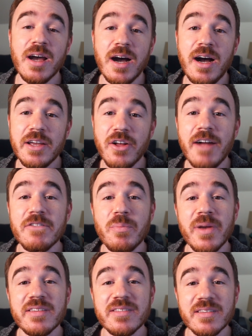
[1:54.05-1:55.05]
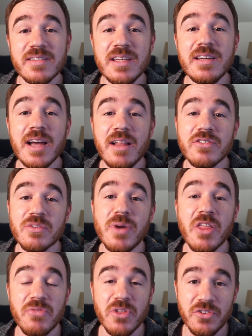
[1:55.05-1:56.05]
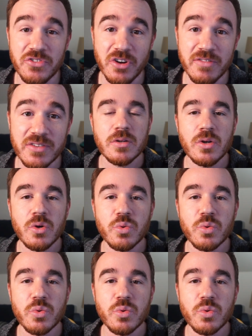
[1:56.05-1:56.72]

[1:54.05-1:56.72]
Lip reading: you'll have to pay $16 a month for their service.